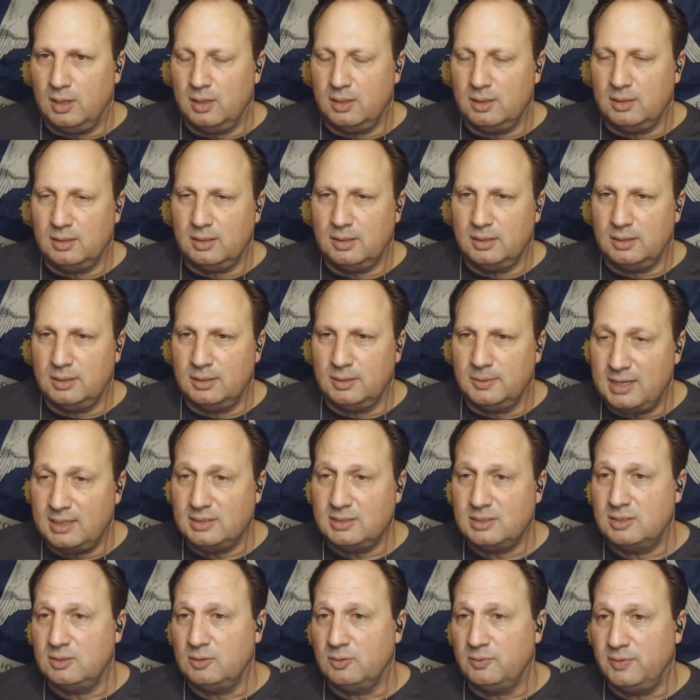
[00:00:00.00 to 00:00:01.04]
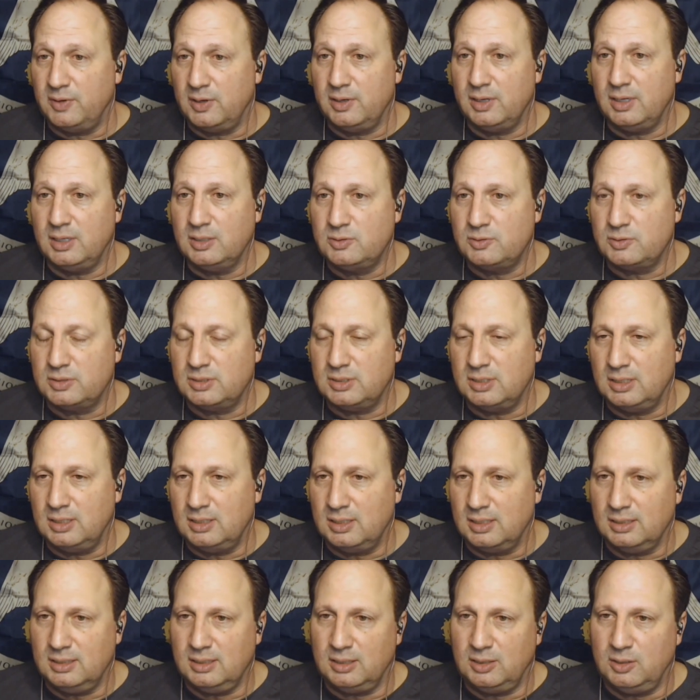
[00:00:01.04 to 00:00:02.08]
Where that is still very
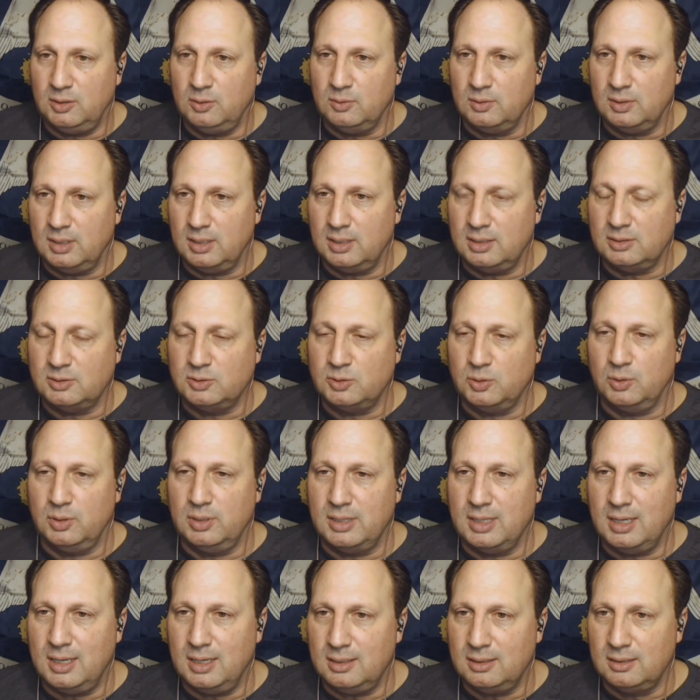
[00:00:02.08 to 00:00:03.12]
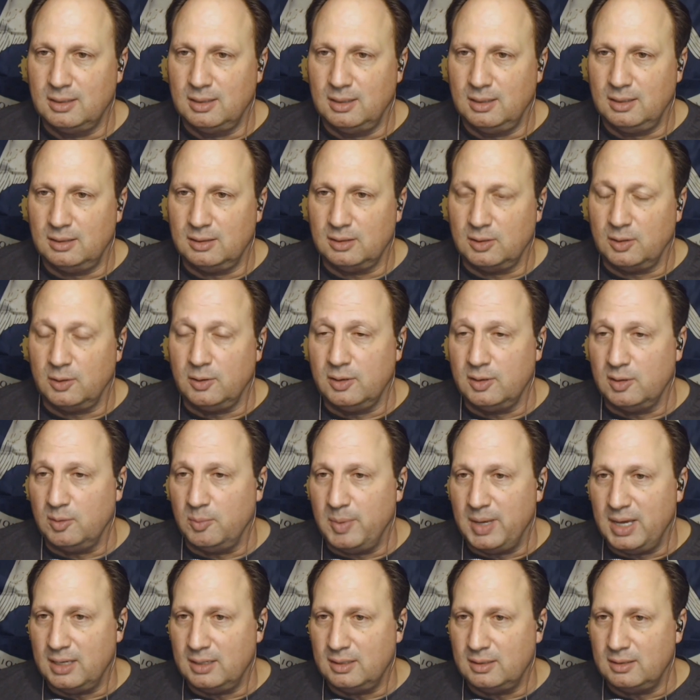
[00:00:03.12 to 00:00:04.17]
interesting. I think you and I enjoy that,
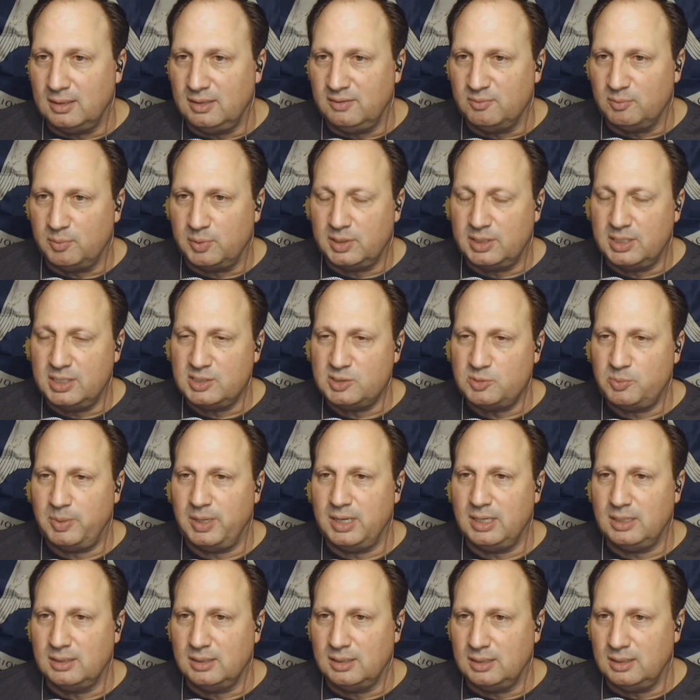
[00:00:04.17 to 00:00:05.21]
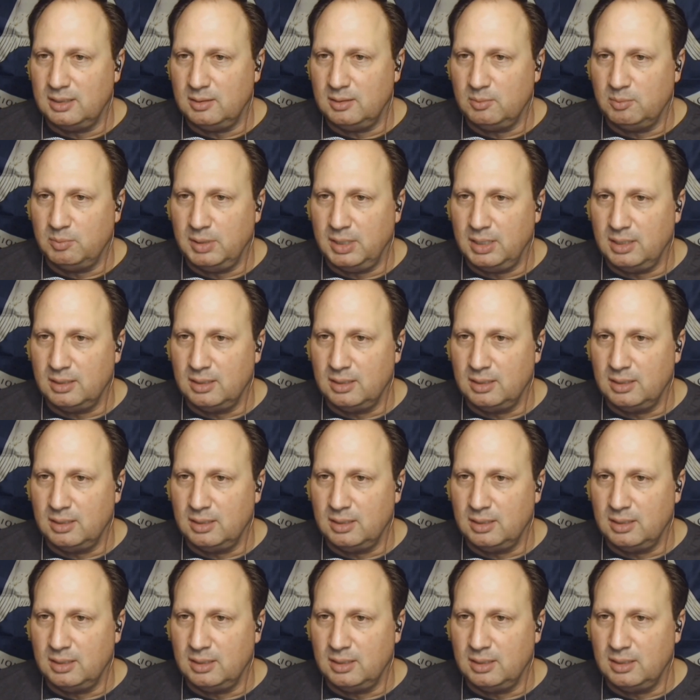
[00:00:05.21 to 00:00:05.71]
learning about it, even participating in it.